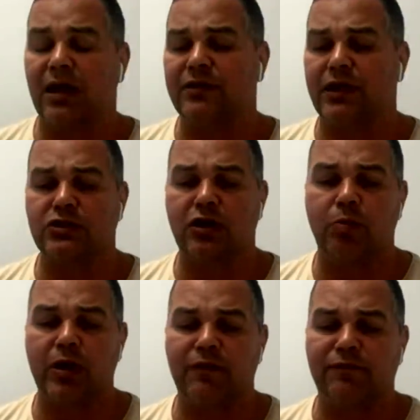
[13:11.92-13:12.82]
uh, left hand
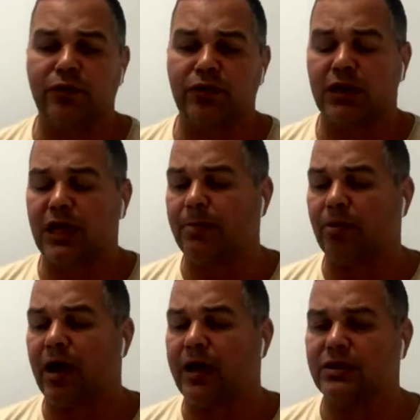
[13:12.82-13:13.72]
side winger for the
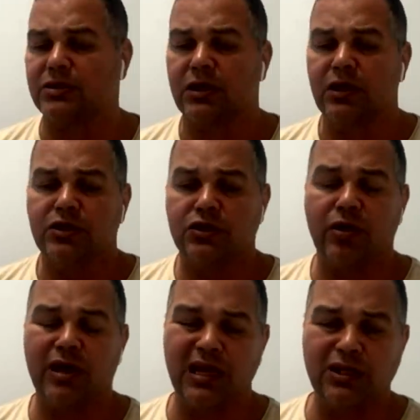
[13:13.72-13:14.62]
Canberra Raiders
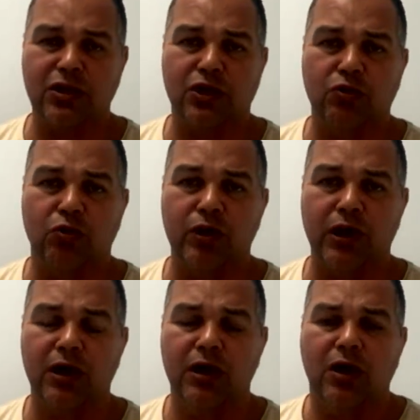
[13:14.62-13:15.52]
so into the
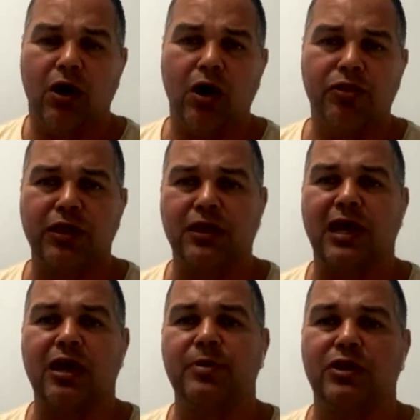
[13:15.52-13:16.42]
corner, I
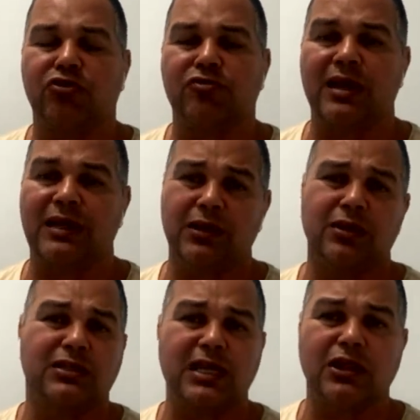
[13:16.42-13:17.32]
think that'll be the trend.
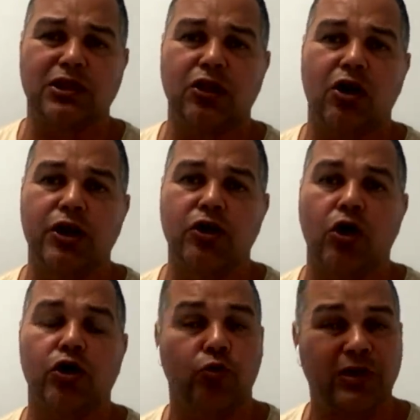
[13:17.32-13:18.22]
He'll either take the line
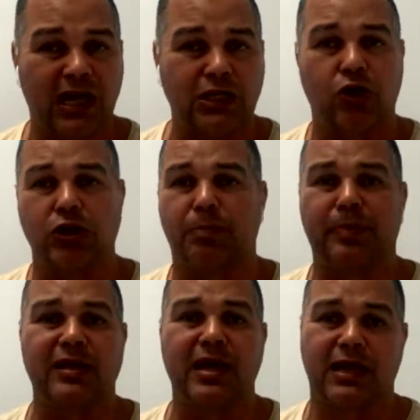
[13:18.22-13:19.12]
on or he does like
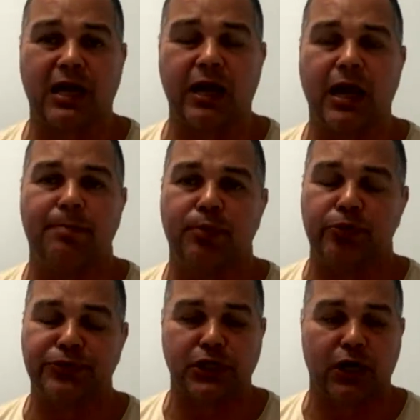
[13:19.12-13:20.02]
to play that cutout
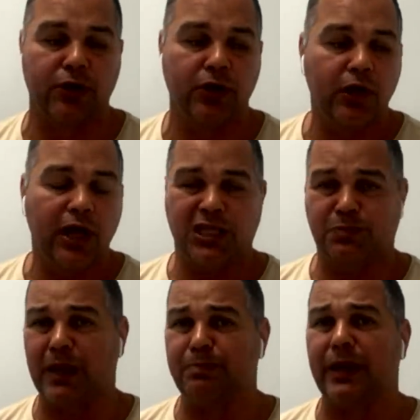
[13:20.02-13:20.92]
ball. So
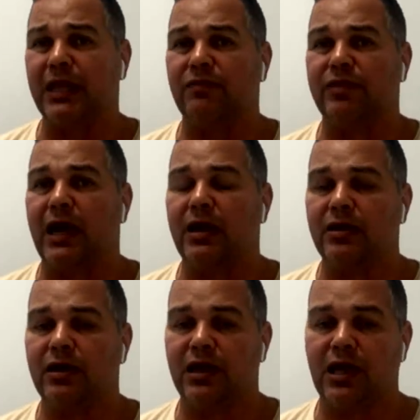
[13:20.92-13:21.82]
expect plenty of
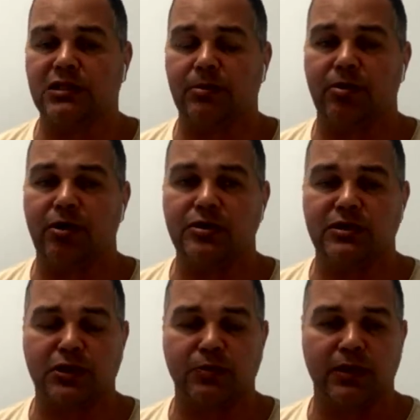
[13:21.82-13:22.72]
that against the
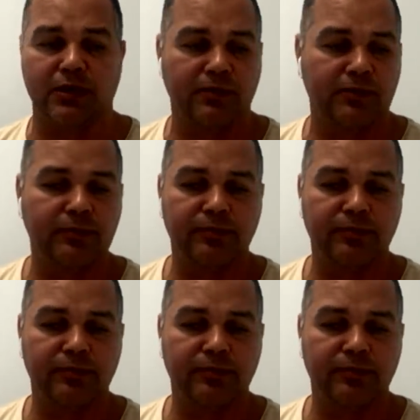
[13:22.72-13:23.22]
Maroons next week.